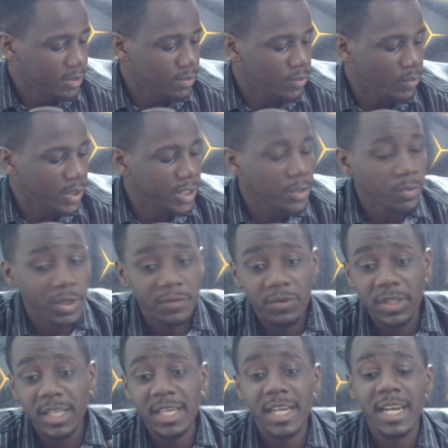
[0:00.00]
When he went for
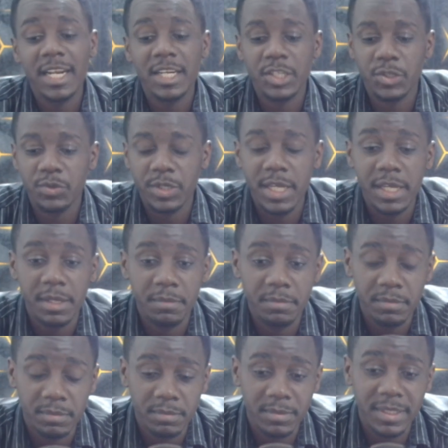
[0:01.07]
the England national team,
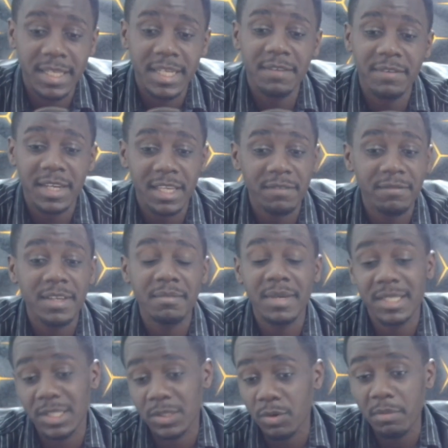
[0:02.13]
they never gave him a
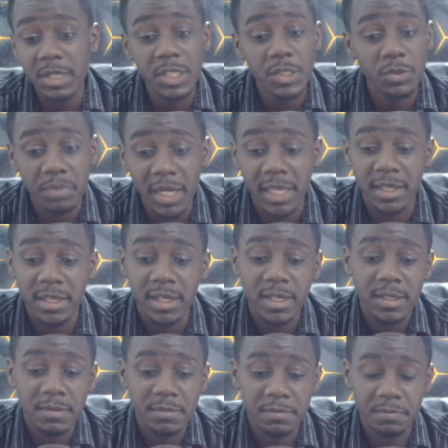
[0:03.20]
single minute to play.
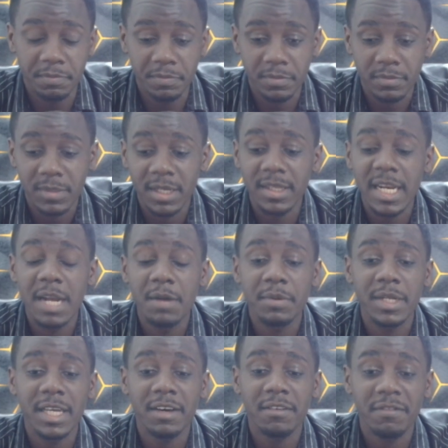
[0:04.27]
That
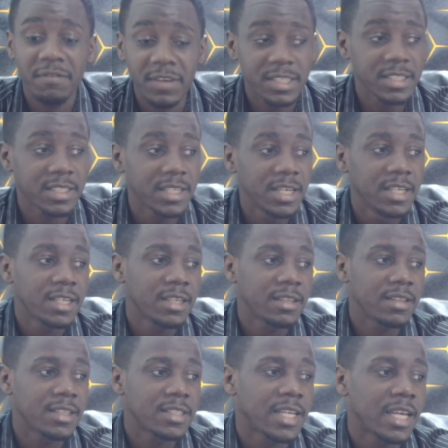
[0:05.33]
really affects
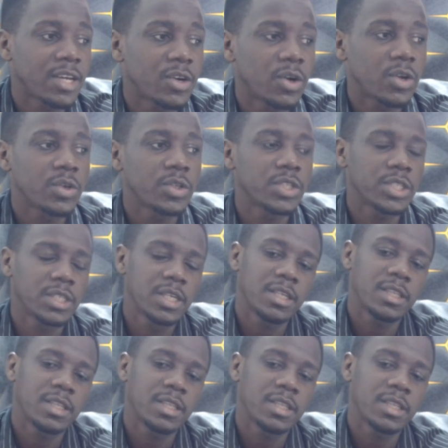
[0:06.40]
the psychology